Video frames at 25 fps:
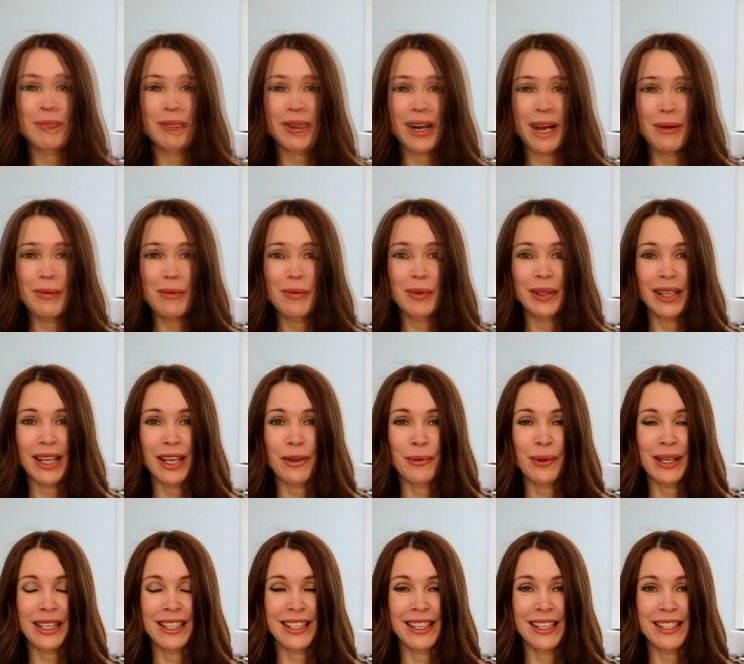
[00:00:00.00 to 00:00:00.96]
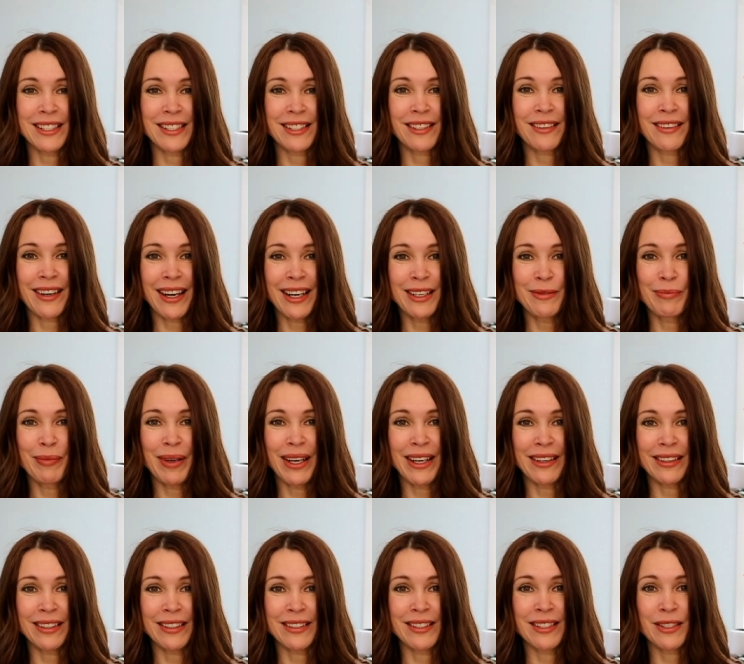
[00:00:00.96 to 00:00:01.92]
Probably when his
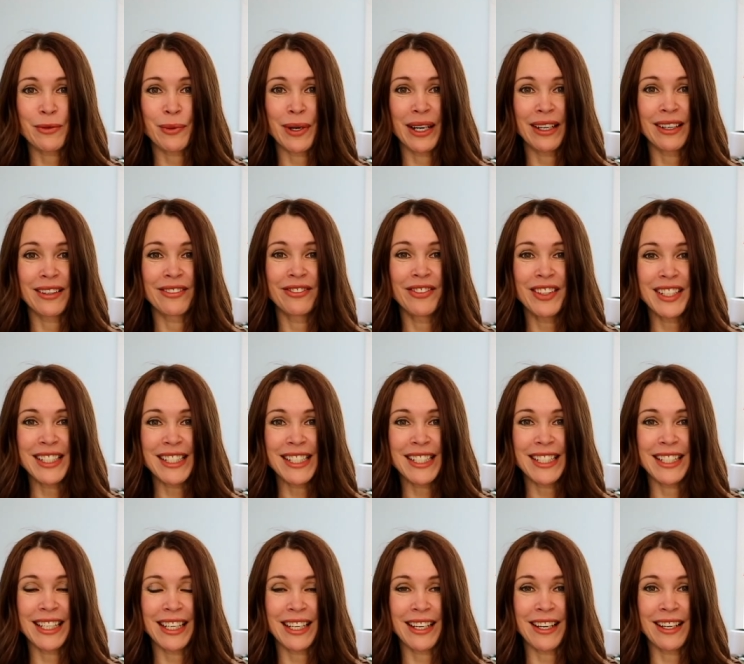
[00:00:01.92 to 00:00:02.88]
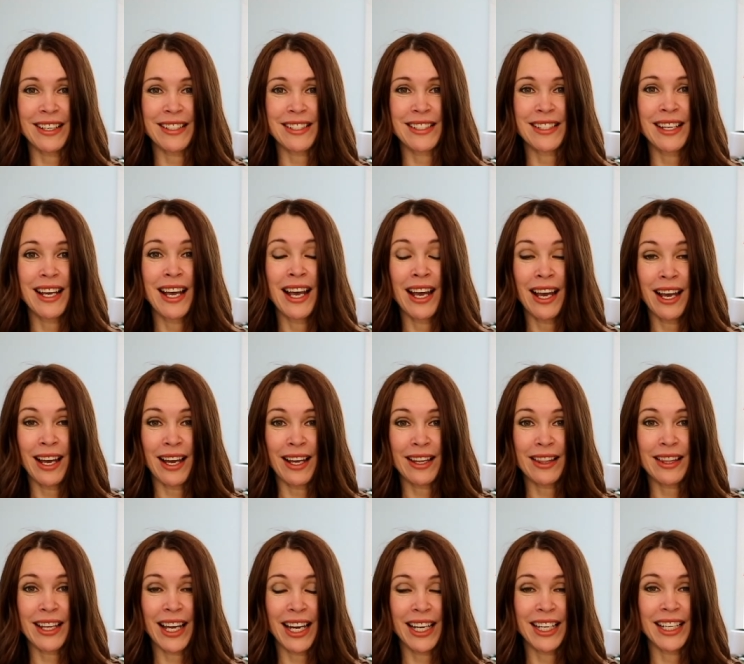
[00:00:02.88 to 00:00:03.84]
grandparents were visiting us
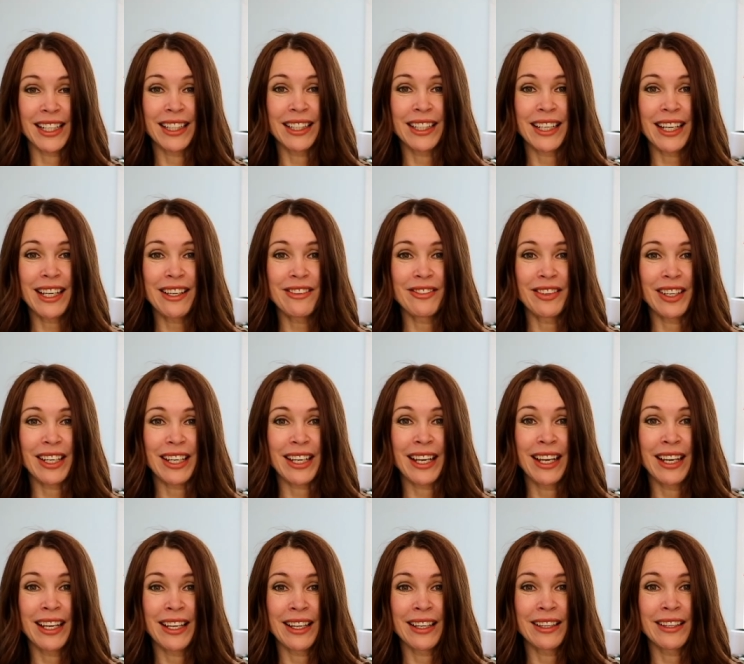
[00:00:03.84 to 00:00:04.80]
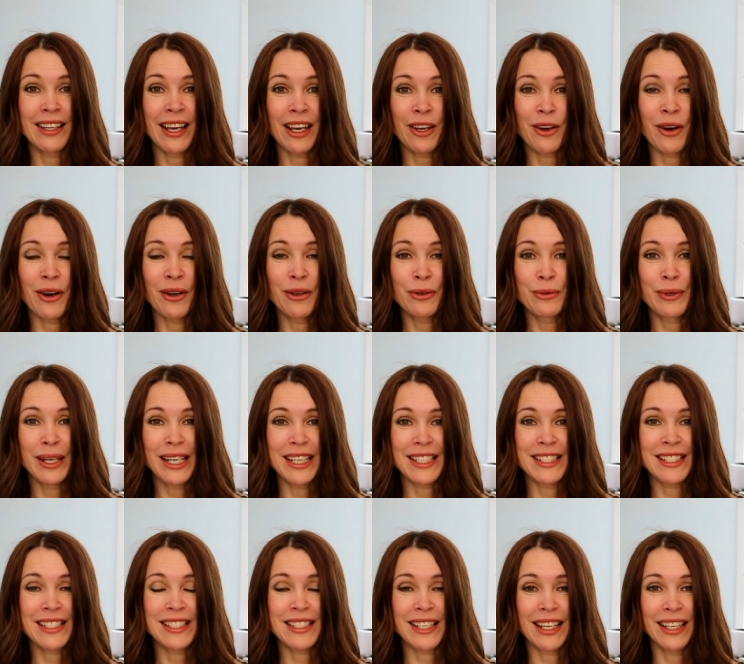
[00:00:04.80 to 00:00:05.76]
and then leaving, they
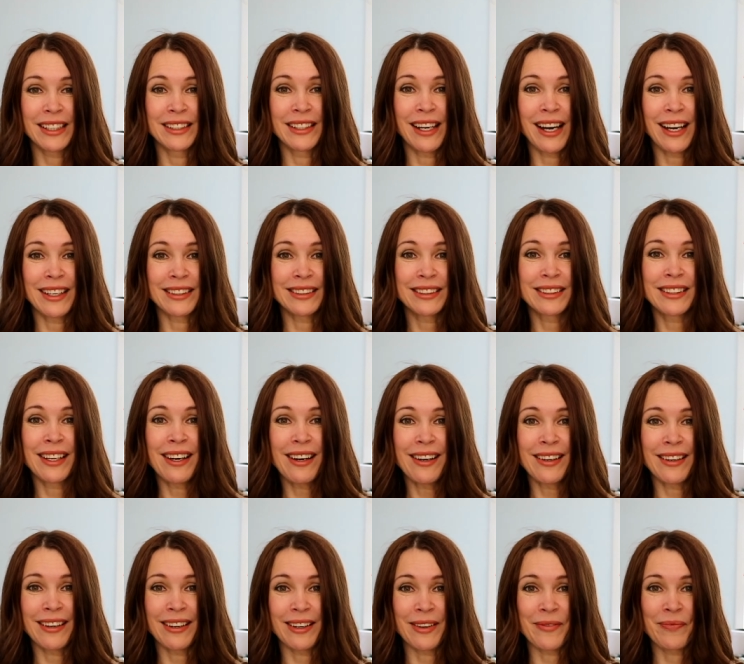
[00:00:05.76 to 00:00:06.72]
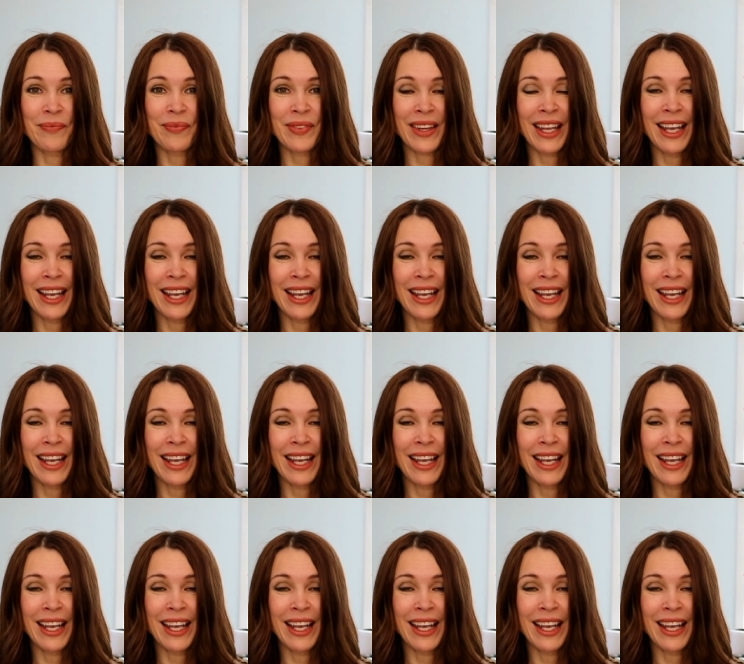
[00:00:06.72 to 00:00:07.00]
always said Ata,